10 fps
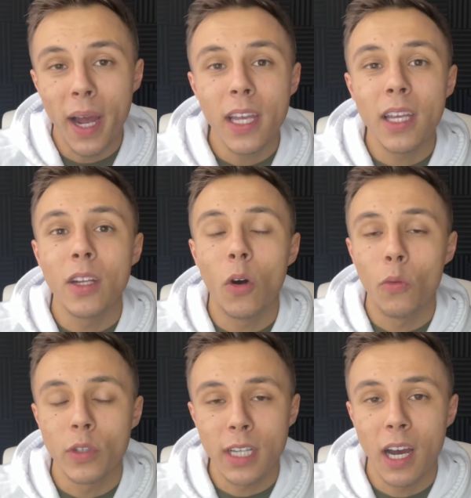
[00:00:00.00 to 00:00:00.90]
buying in
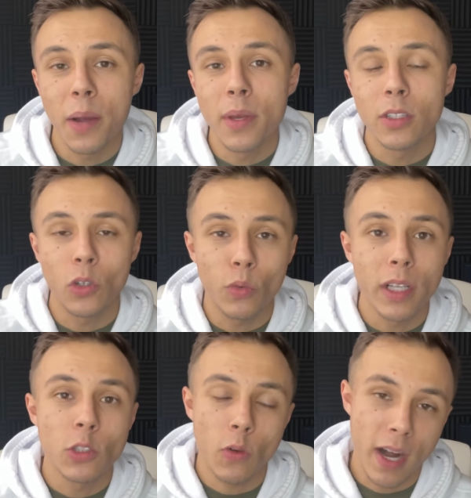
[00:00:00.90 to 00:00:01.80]
over time is a
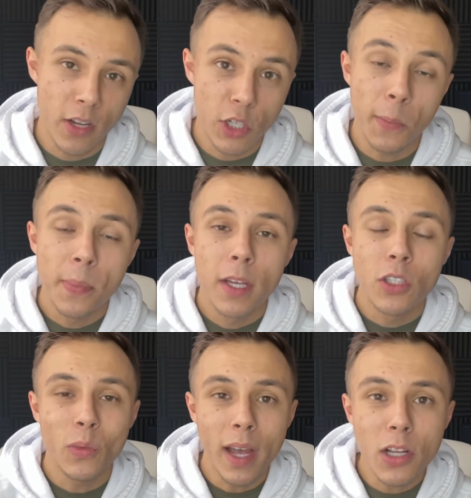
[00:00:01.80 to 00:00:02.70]
great strategy
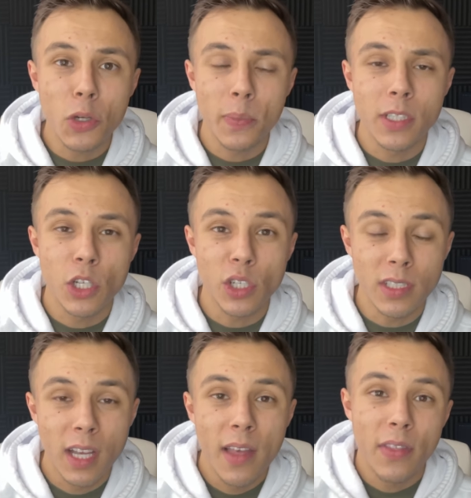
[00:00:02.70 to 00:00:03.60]
to enter
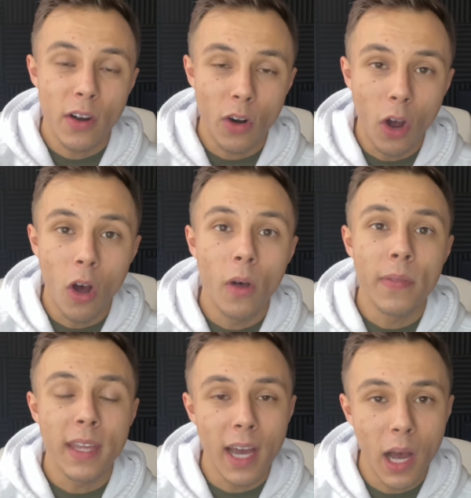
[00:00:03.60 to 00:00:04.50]
positions that are on
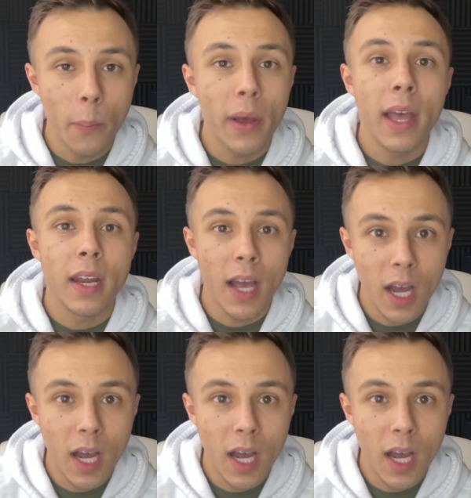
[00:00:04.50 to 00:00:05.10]
the up and